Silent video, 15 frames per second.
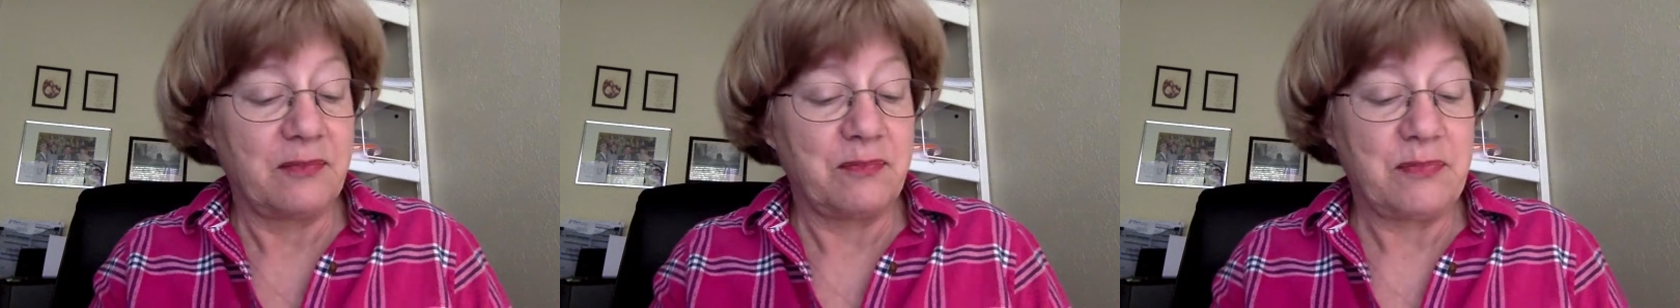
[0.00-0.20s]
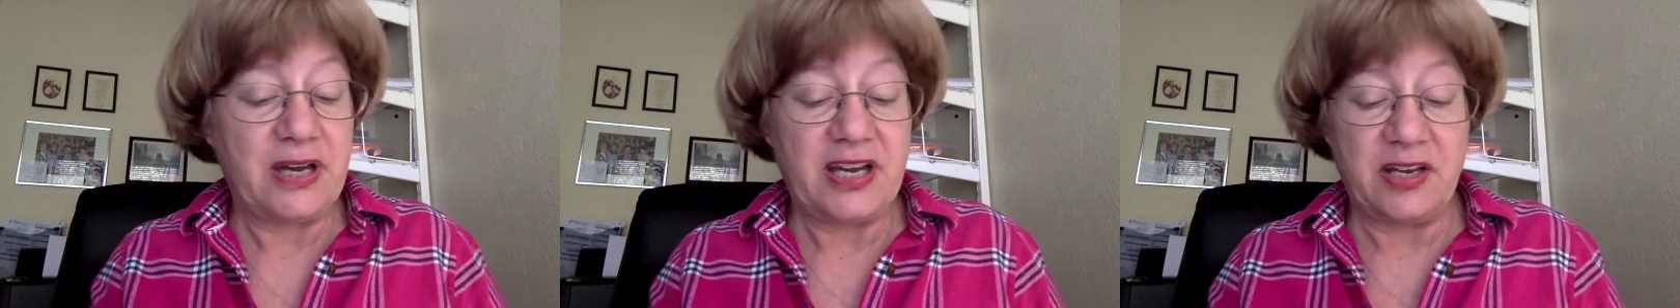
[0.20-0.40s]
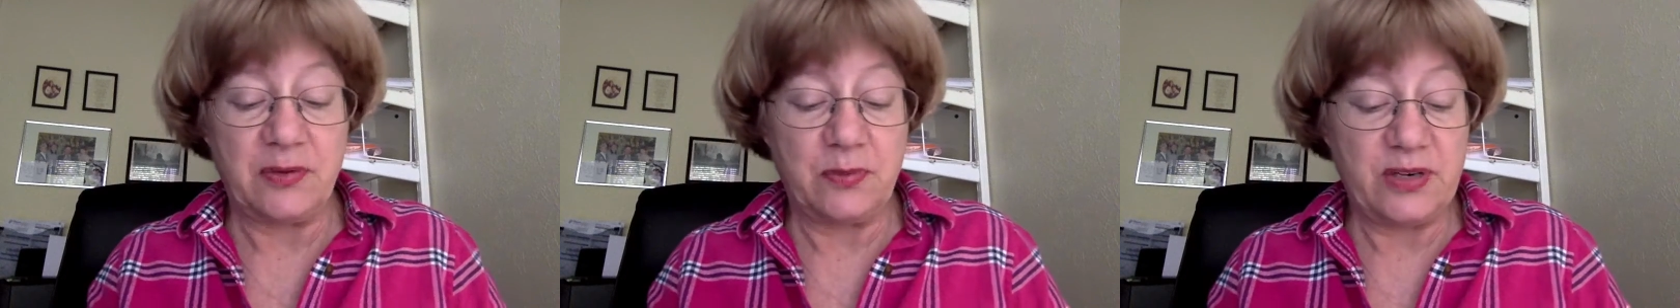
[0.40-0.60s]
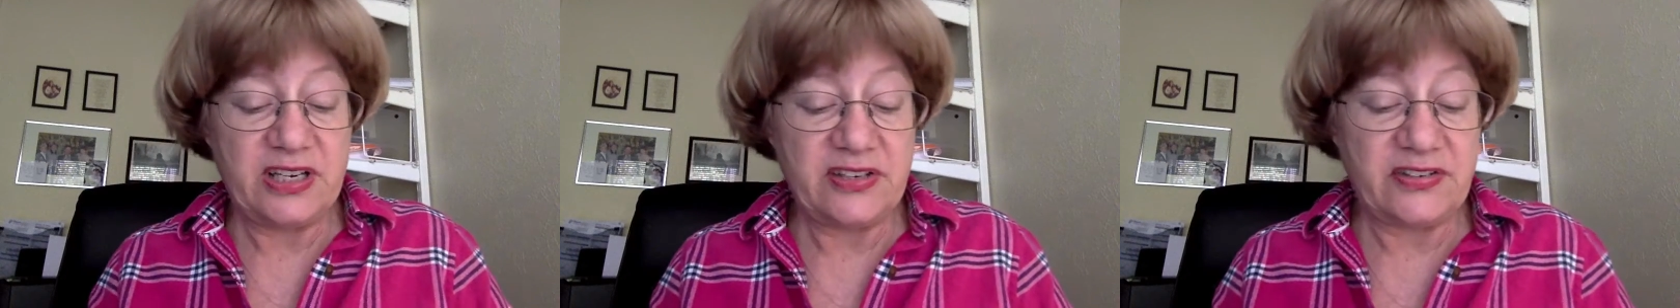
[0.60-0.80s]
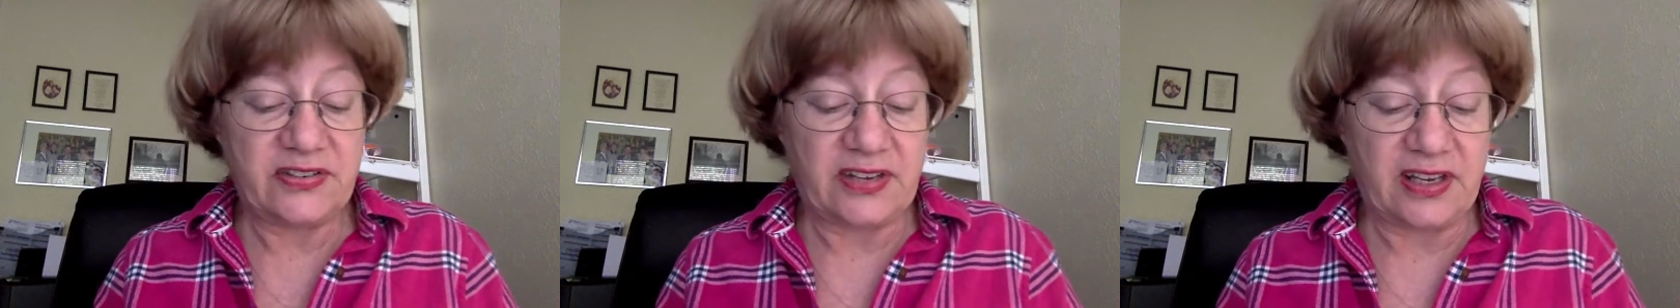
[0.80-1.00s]
By
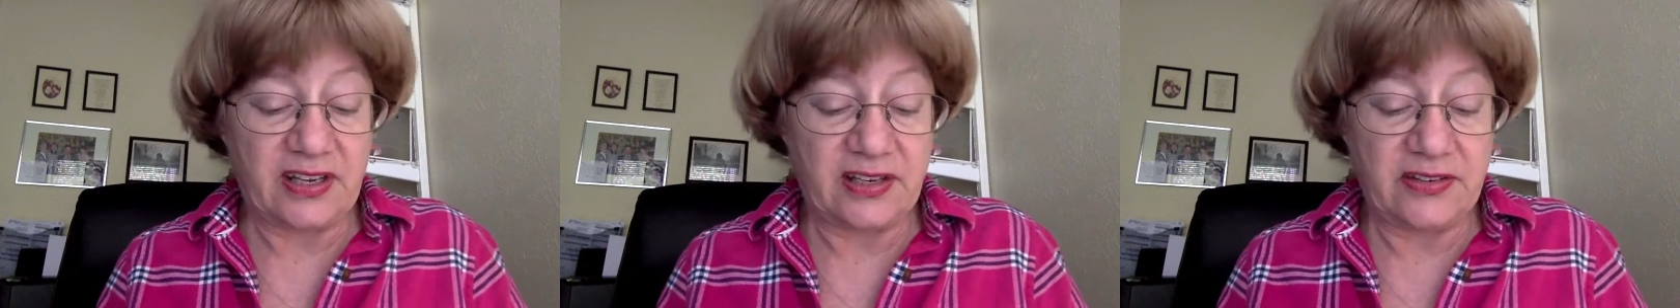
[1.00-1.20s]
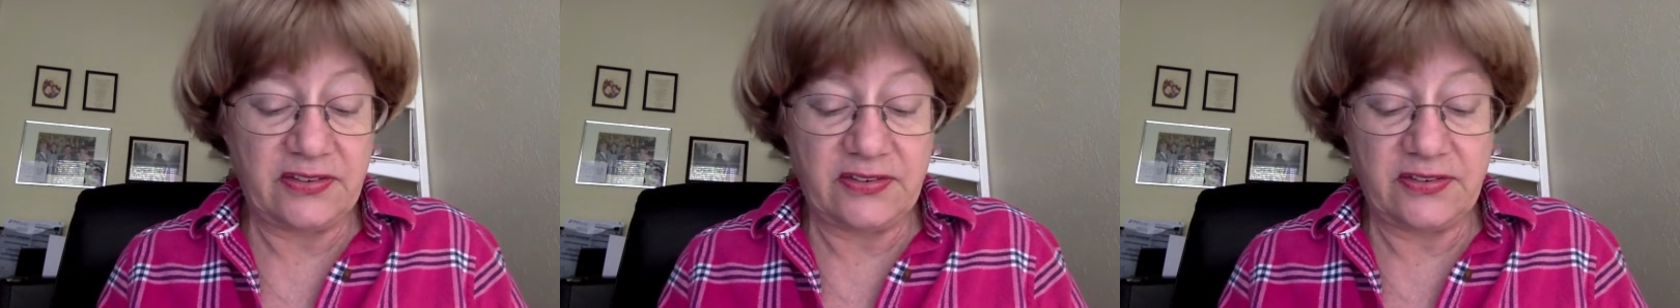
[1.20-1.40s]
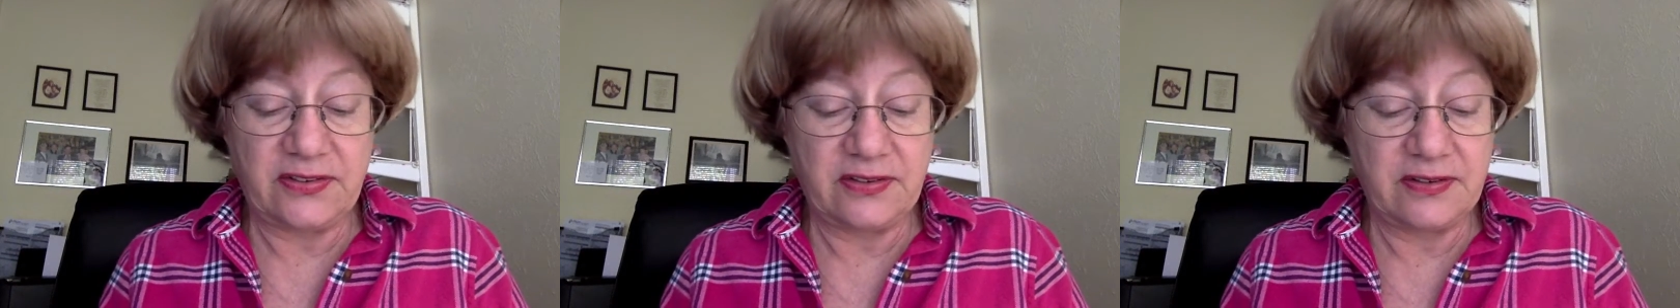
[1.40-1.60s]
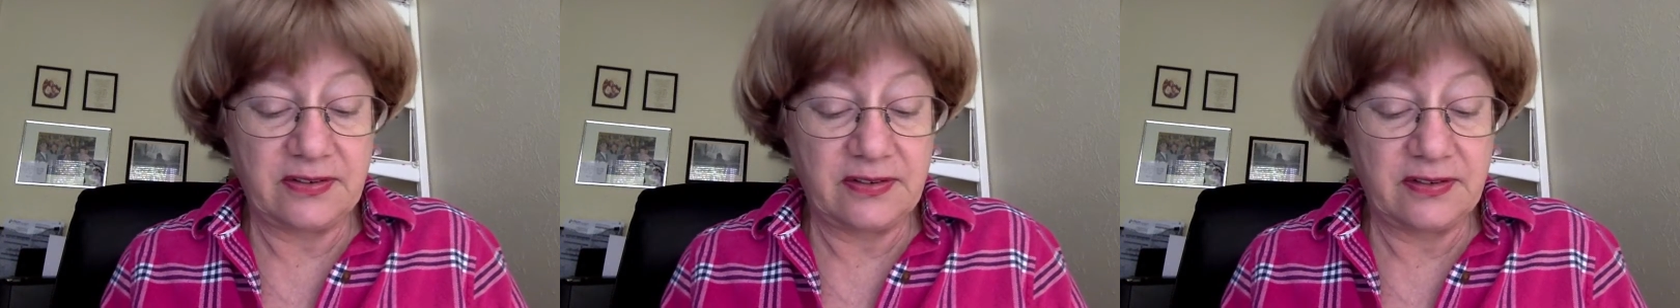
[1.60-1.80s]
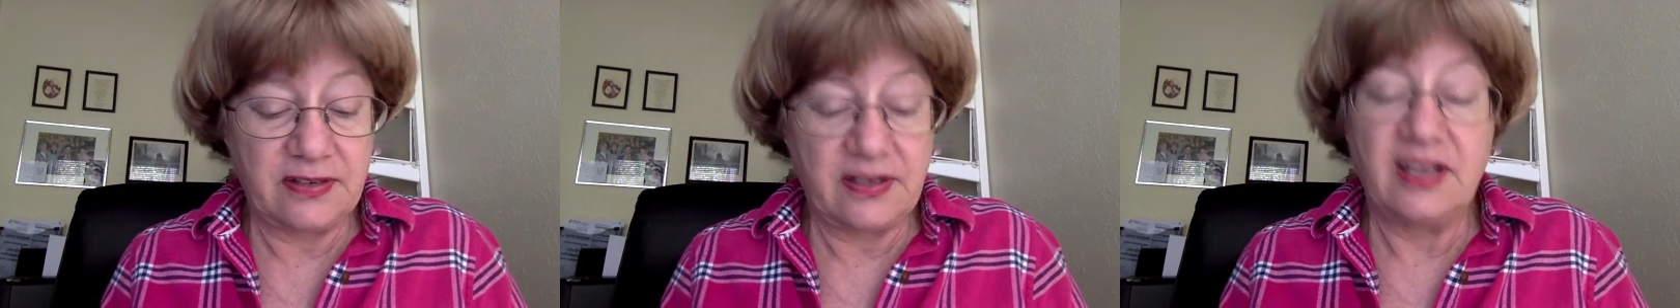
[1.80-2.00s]
recess,
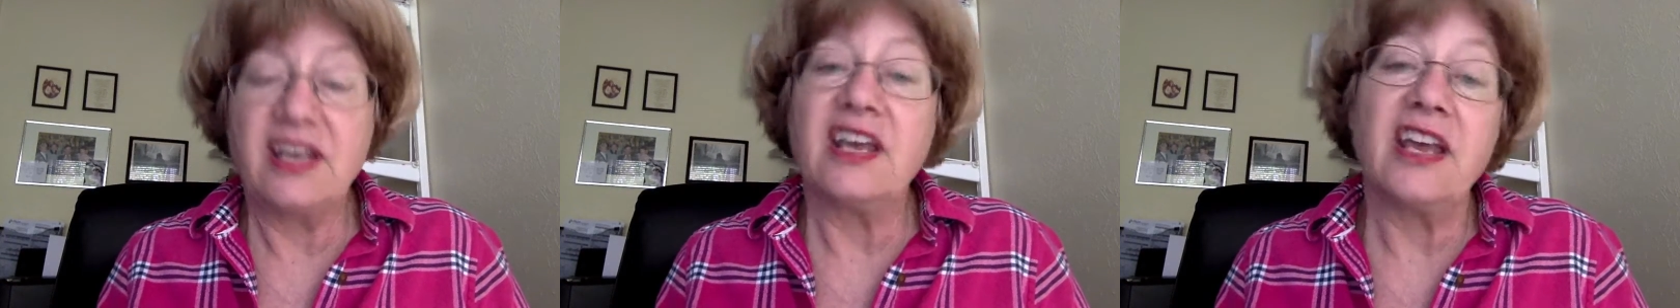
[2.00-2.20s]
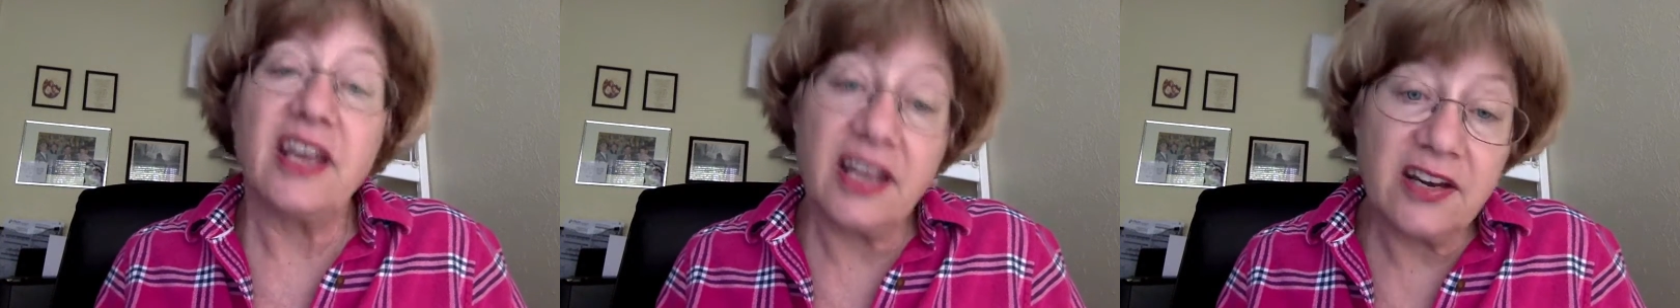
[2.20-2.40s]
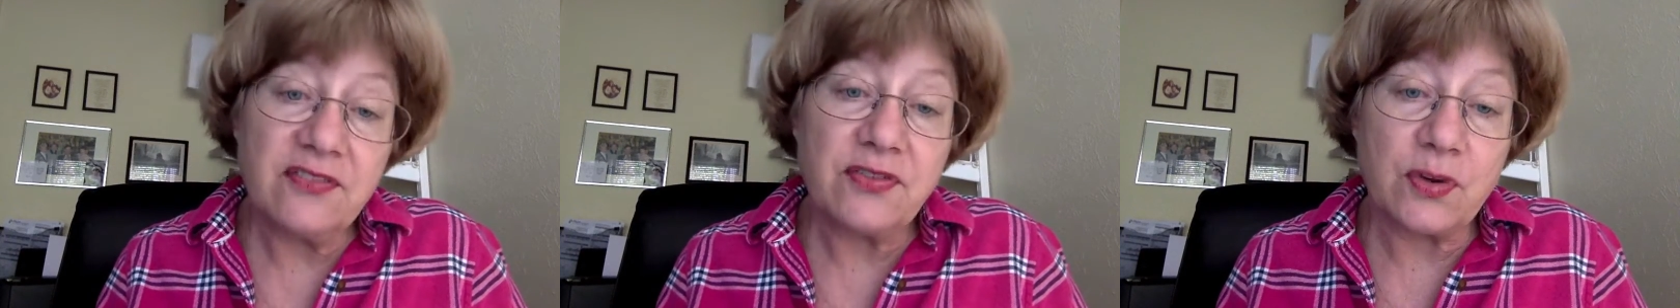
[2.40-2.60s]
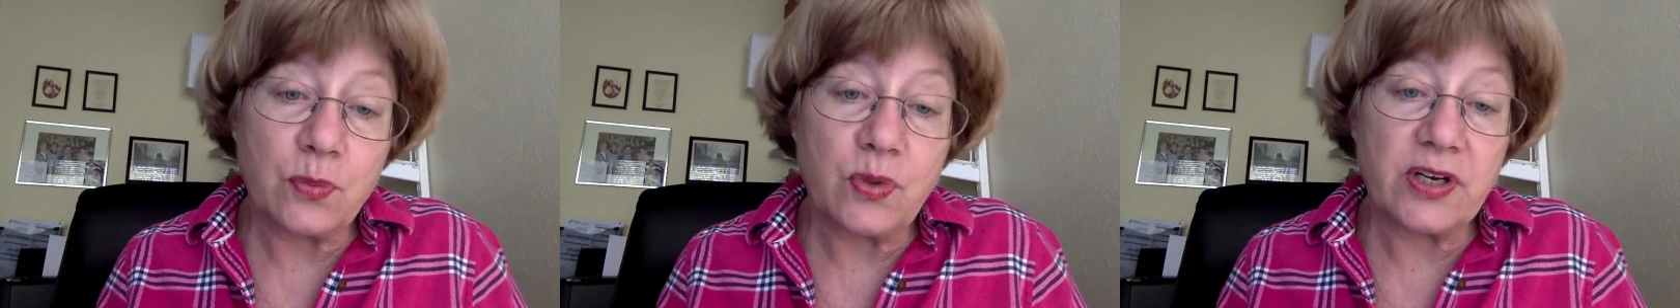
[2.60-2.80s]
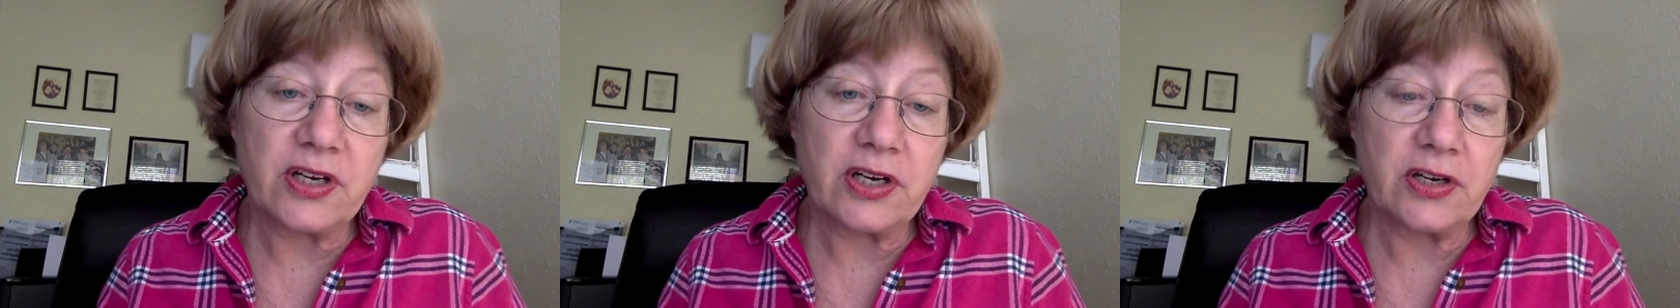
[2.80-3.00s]

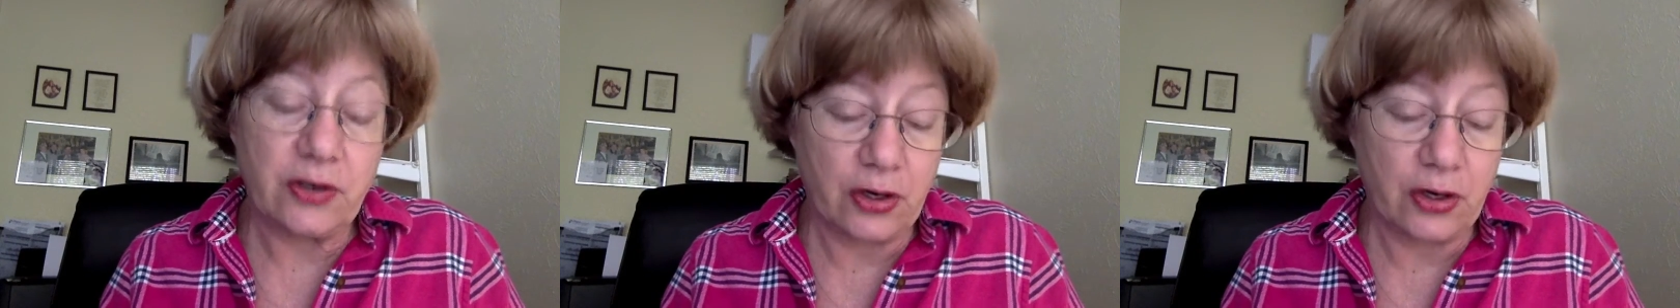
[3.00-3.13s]
everyone had